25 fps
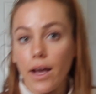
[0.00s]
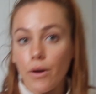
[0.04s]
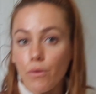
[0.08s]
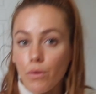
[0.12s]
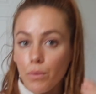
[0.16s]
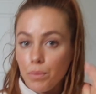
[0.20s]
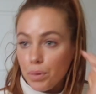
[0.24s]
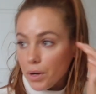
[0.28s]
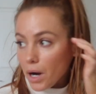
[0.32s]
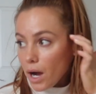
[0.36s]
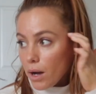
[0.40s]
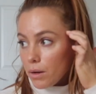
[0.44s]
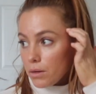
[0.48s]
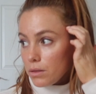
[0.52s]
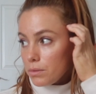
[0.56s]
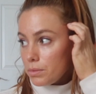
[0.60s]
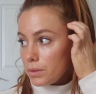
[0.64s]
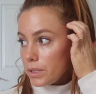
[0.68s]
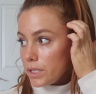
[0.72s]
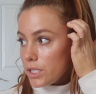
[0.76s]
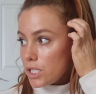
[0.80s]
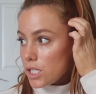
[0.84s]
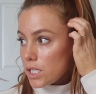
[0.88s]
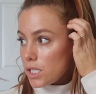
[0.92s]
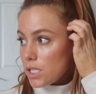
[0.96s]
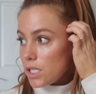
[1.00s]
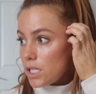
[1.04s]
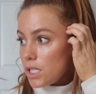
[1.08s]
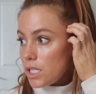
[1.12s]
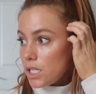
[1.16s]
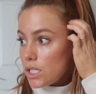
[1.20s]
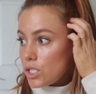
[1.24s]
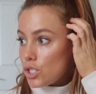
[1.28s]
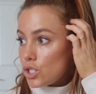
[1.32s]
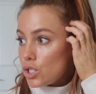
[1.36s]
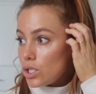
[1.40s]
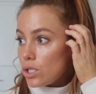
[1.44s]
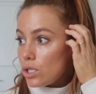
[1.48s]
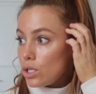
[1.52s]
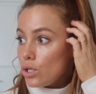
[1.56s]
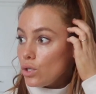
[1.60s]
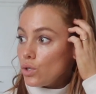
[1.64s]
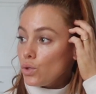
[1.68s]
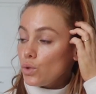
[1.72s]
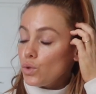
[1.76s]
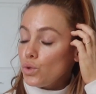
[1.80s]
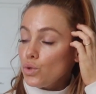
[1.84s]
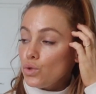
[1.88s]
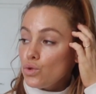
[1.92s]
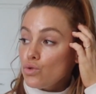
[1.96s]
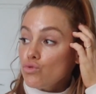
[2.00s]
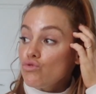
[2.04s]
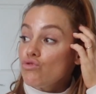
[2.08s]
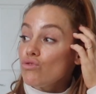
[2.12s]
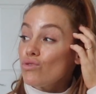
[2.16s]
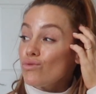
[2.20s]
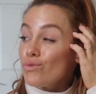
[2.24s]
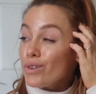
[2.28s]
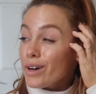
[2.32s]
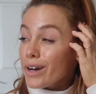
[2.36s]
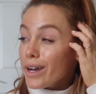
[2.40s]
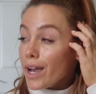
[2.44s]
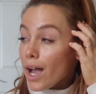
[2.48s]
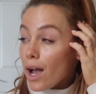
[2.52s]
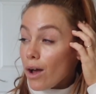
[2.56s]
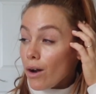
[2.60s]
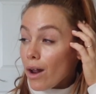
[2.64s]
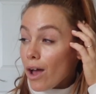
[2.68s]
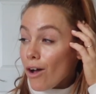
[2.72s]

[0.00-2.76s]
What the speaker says: I will probably just need two workout